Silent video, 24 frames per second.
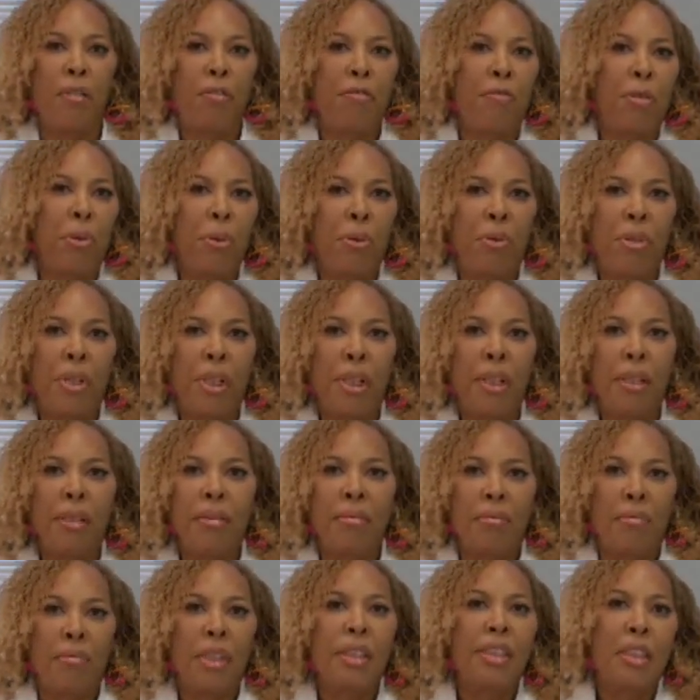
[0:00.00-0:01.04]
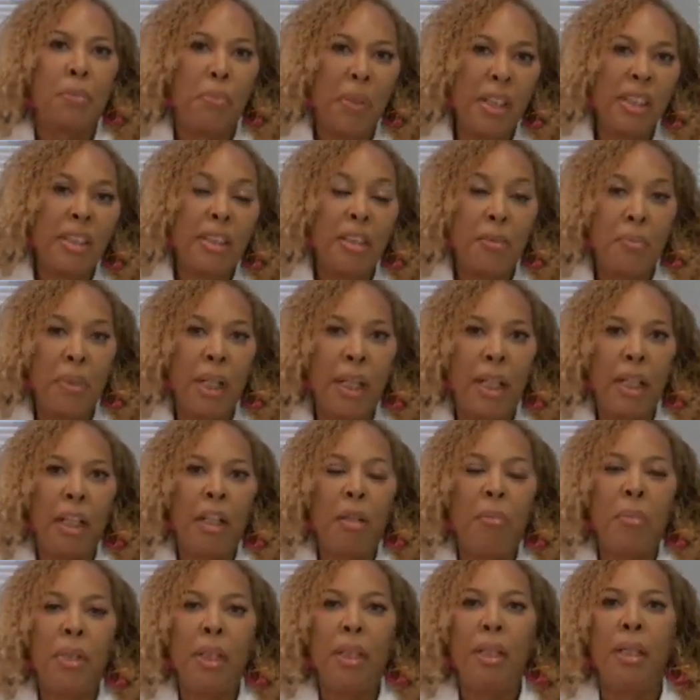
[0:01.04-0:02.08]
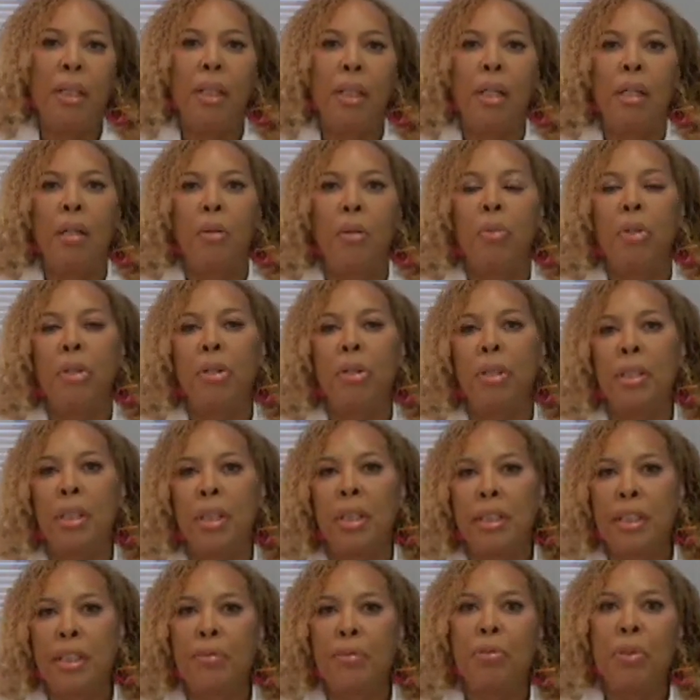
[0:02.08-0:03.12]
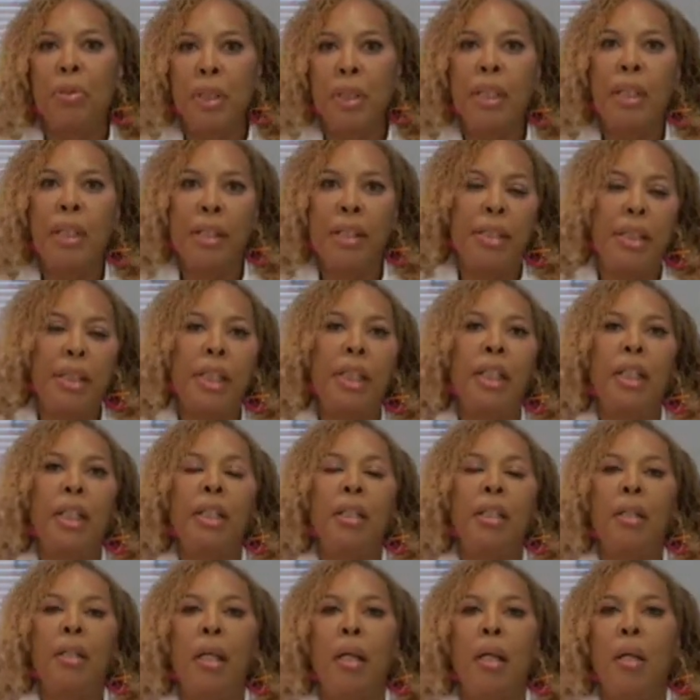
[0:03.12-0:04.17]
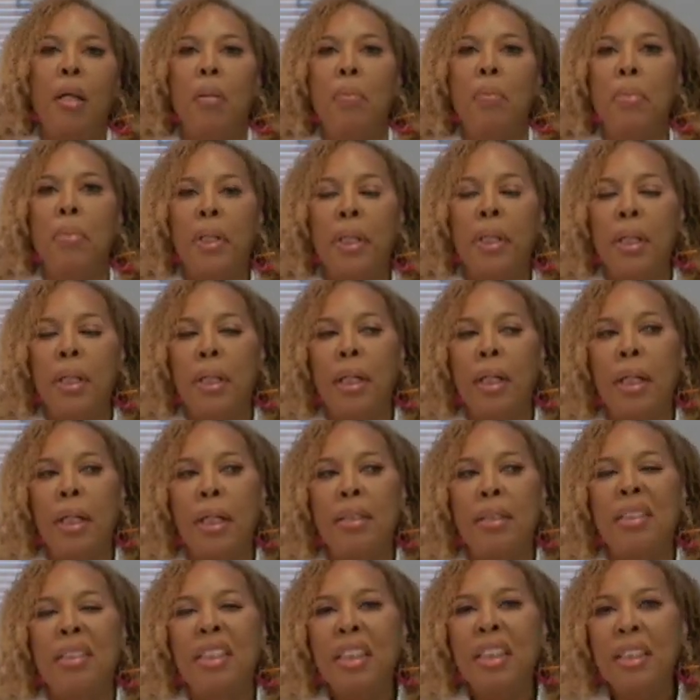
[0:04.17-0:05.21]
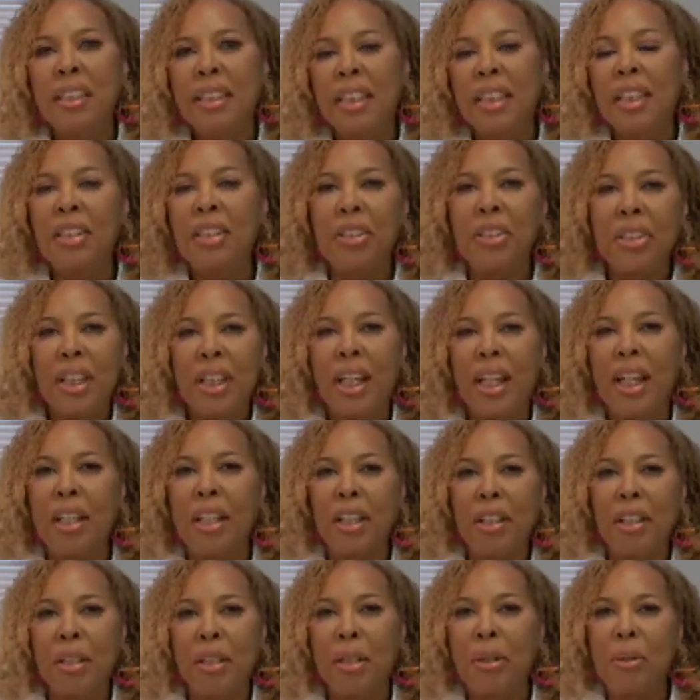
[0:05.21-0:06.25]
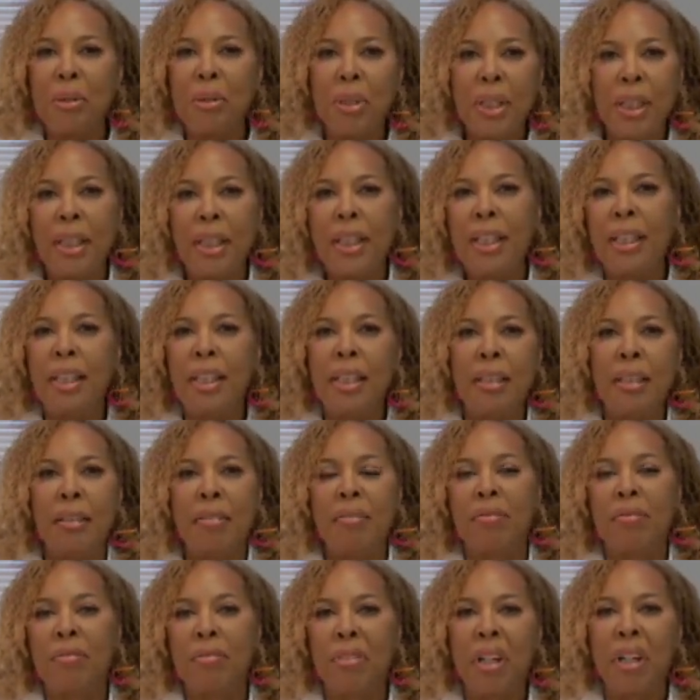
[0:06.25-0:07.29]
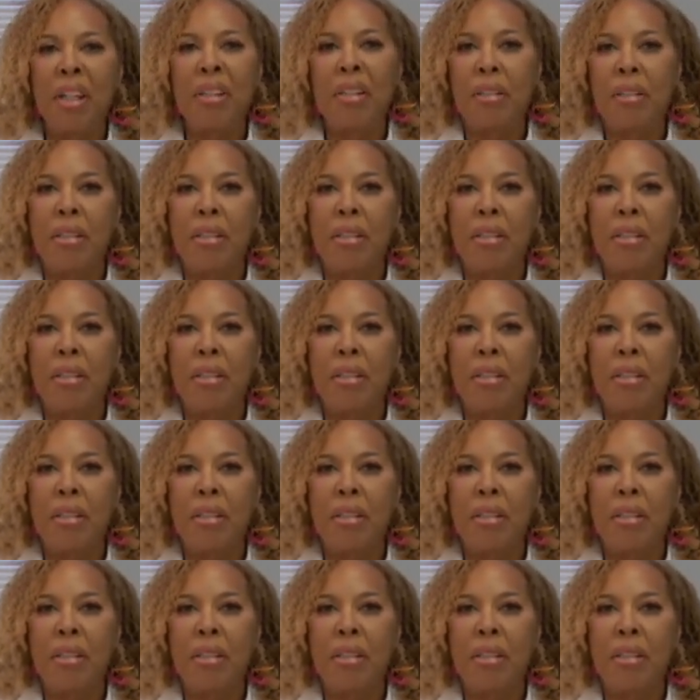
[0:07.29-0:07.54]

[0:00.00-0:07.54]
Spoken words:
Florida, especially Miami, where it's really a thing. But DC, they're kind of low key and rather